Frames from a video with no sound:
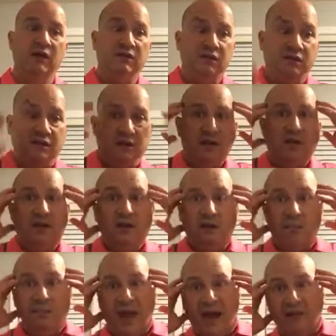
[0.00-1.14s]
just thinking in
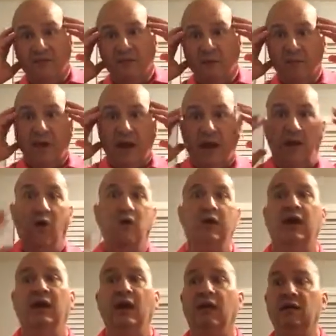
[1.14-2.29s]
the back of my mind,
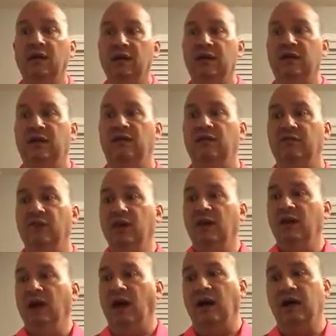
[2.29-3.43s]
okay, I'm going
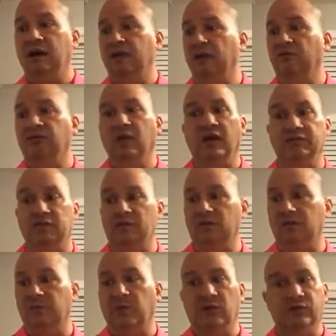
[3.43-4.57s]
to give love to
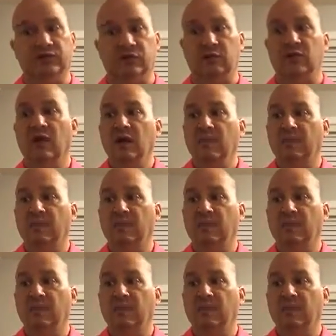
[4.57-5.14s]
this person,